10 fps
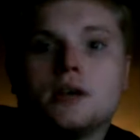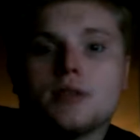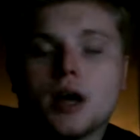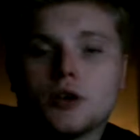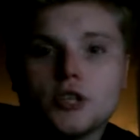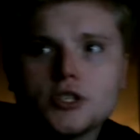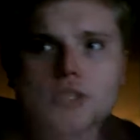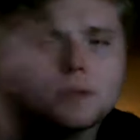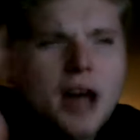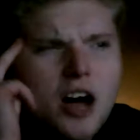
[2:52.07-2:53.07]
Now,
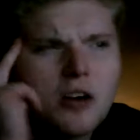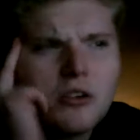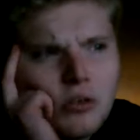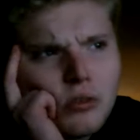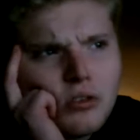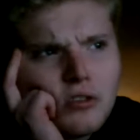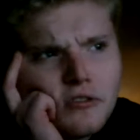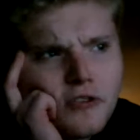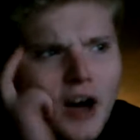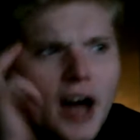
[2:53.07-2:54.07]
just about
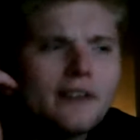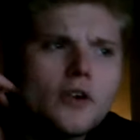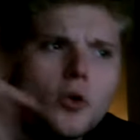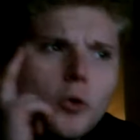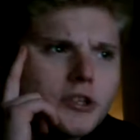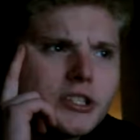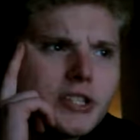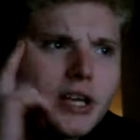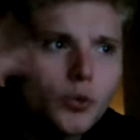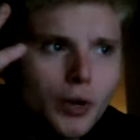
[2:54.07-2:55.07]

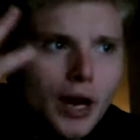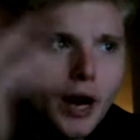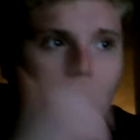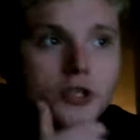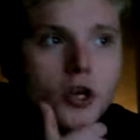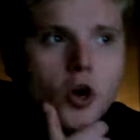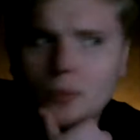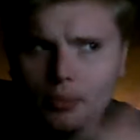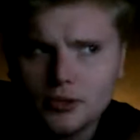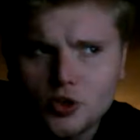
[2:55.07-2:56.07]
3 hours ago,
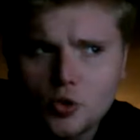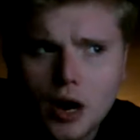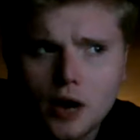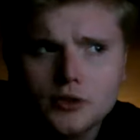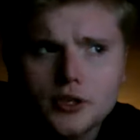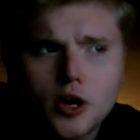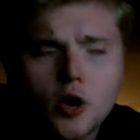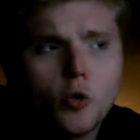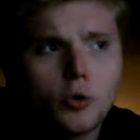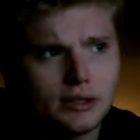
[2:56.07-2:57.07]
maybe 2 hours
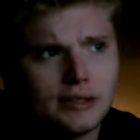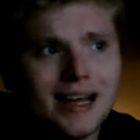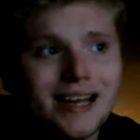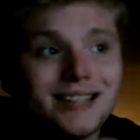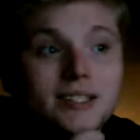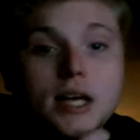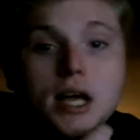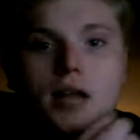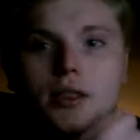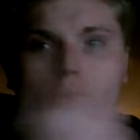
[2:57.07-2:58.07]
ago or less,
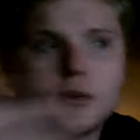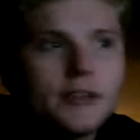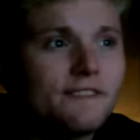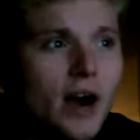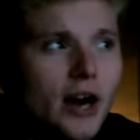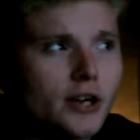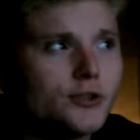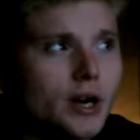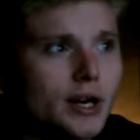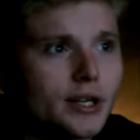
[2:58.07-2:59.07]
there was a fire
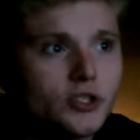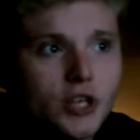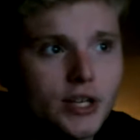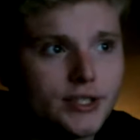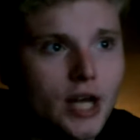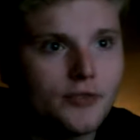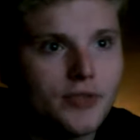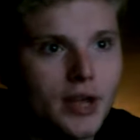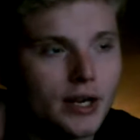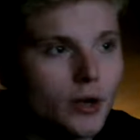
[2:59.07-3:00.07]
truck just out
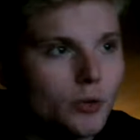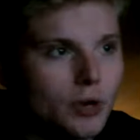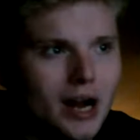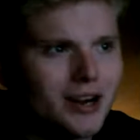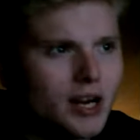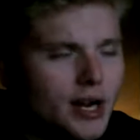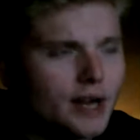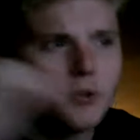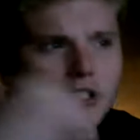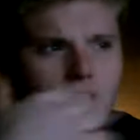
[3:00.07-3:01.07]
there. I was